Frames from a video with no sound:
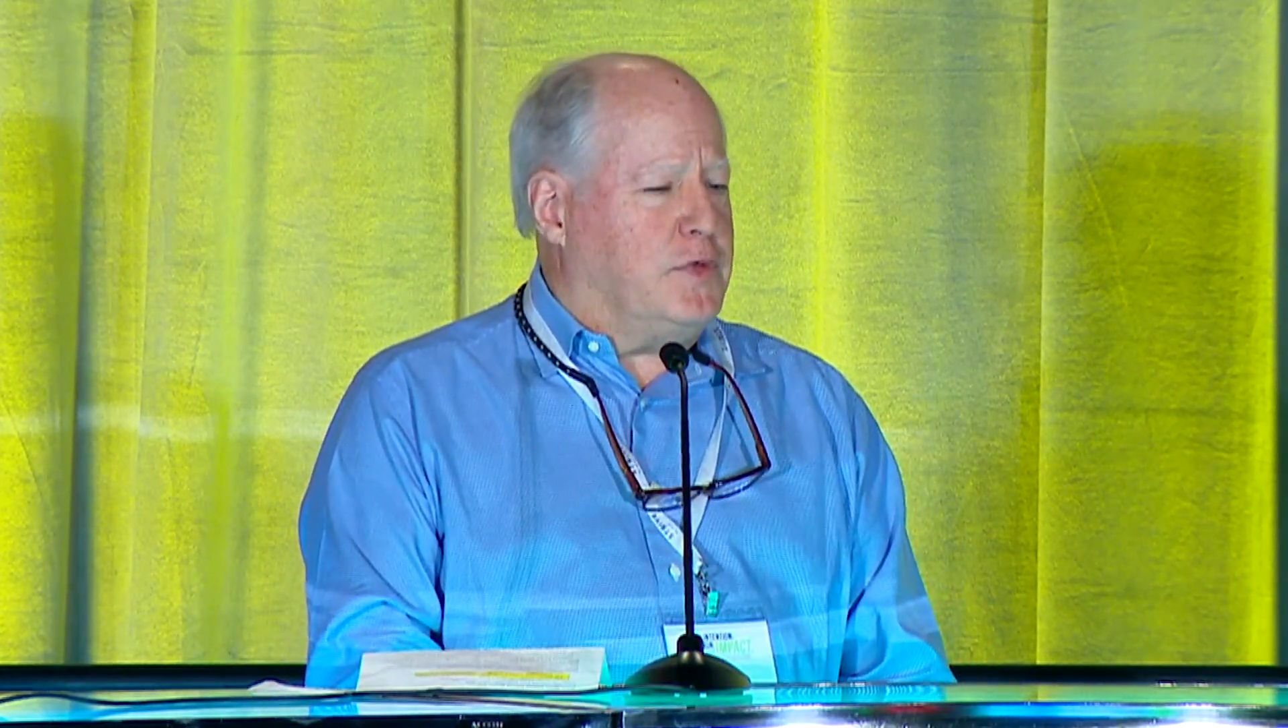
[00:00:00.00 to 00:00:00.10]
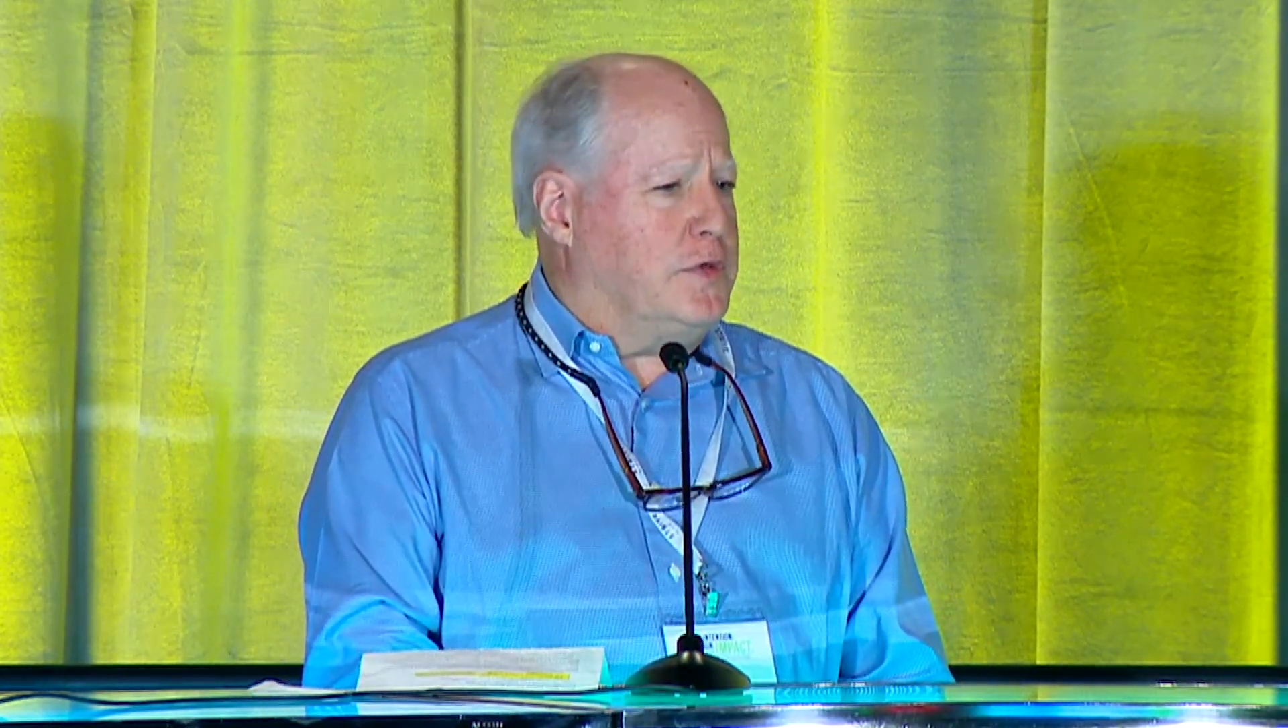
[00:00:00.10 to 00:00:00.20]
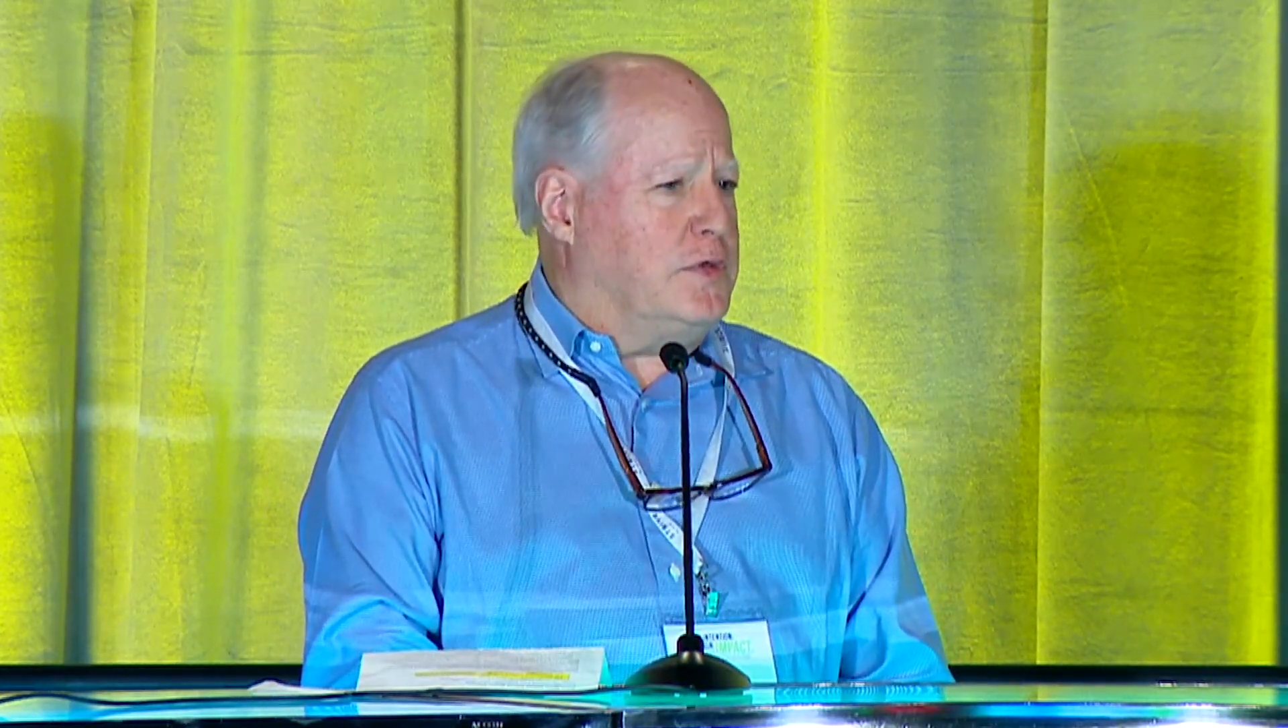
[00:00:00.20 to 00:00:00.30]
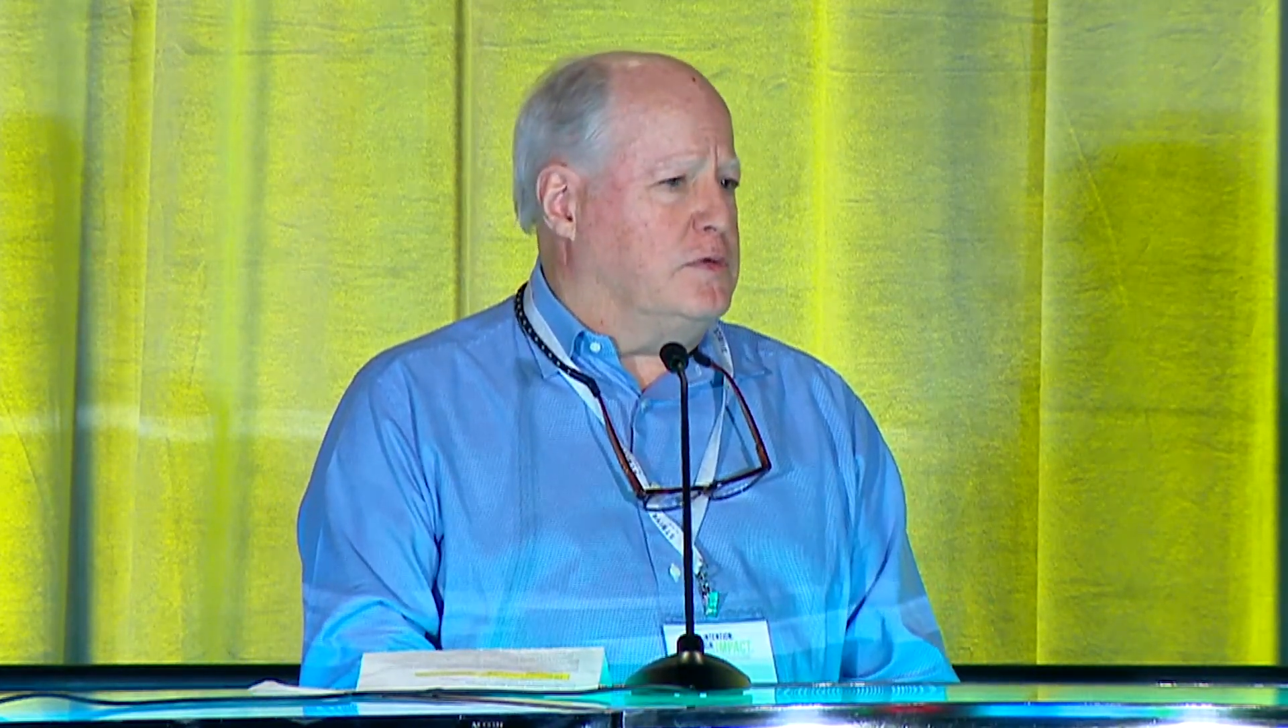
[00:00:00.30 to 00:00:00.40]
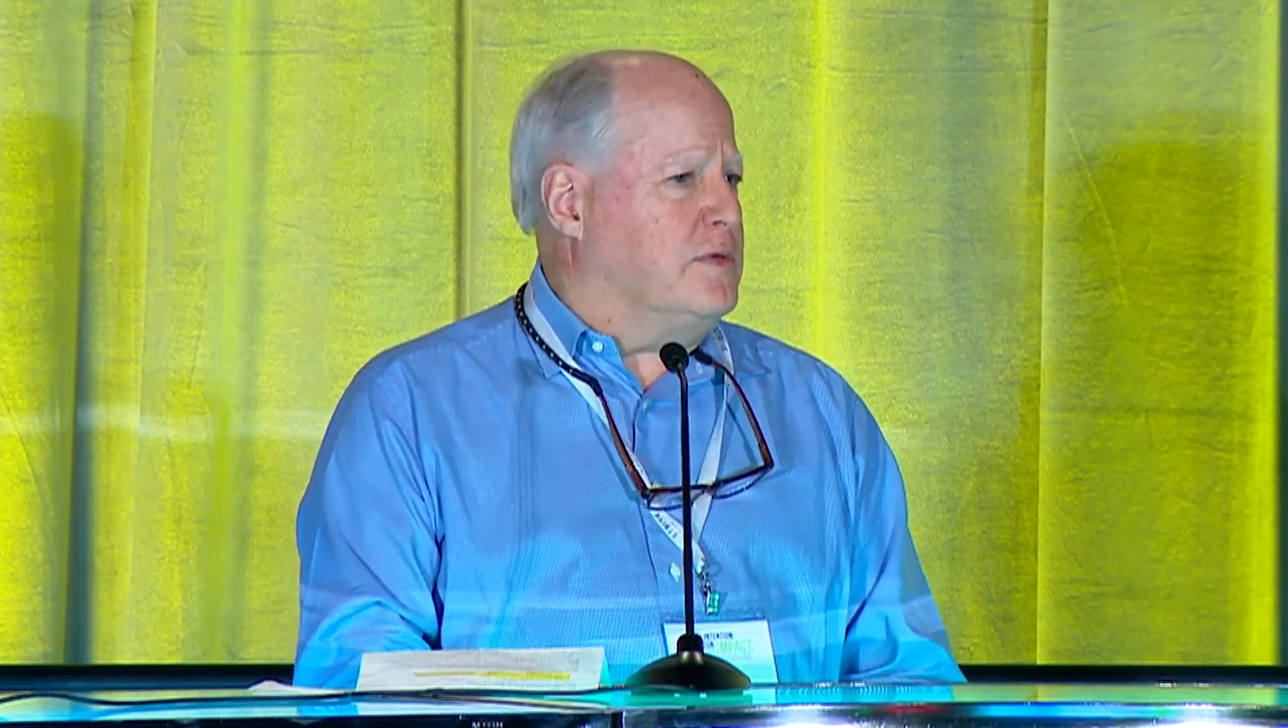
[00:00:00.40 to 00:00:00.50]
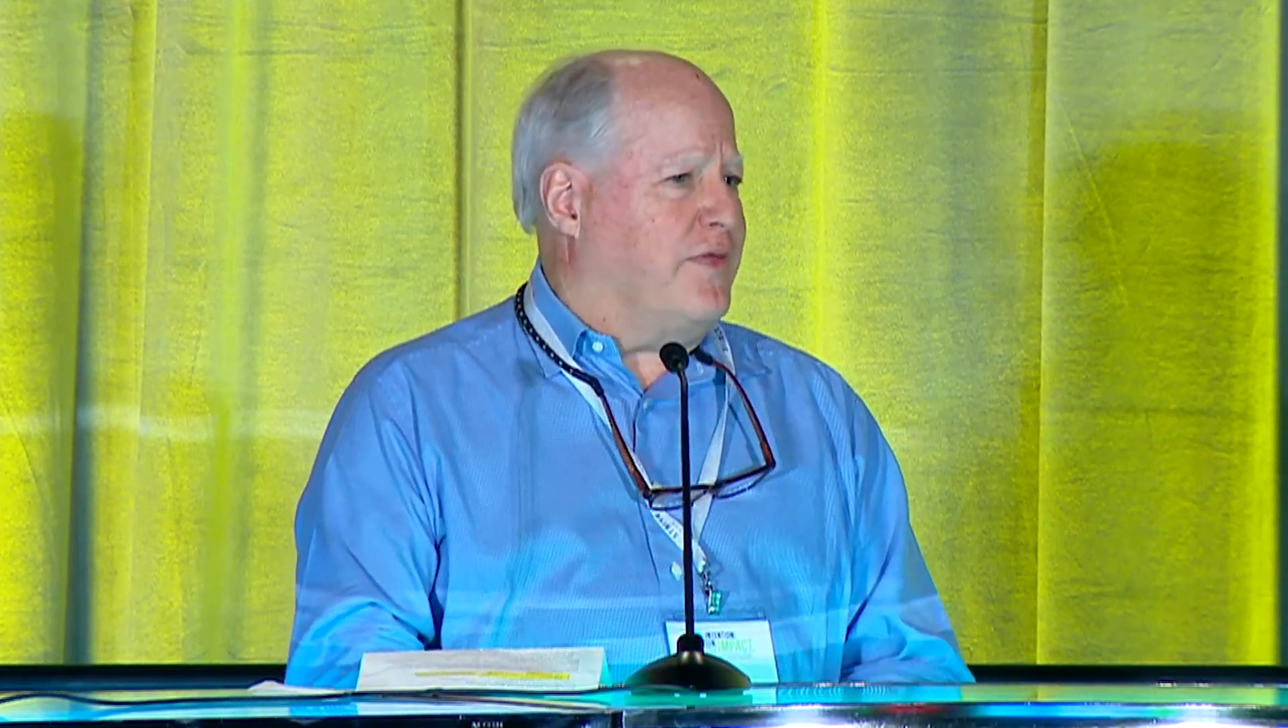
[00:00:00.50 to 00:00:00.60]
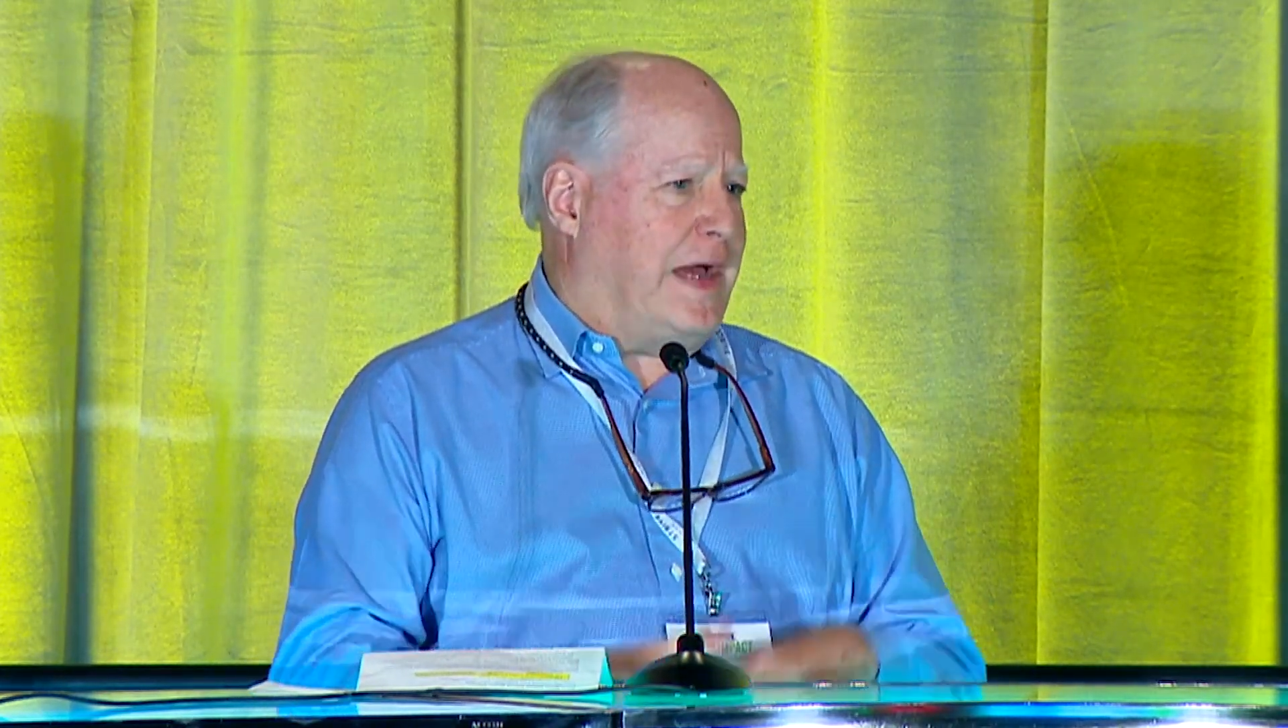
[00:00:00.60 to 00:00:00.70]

to the tunes of